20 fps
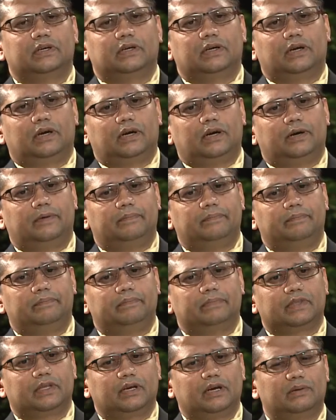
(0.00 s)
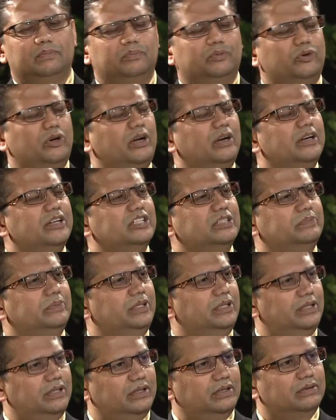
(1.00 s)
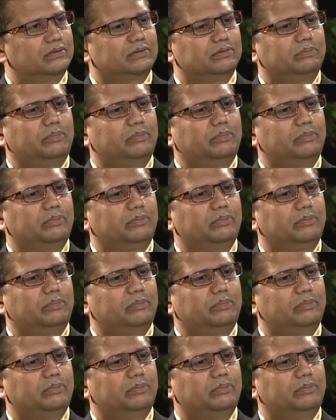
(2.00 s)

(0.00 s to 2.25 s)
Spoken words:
Broadly speaking,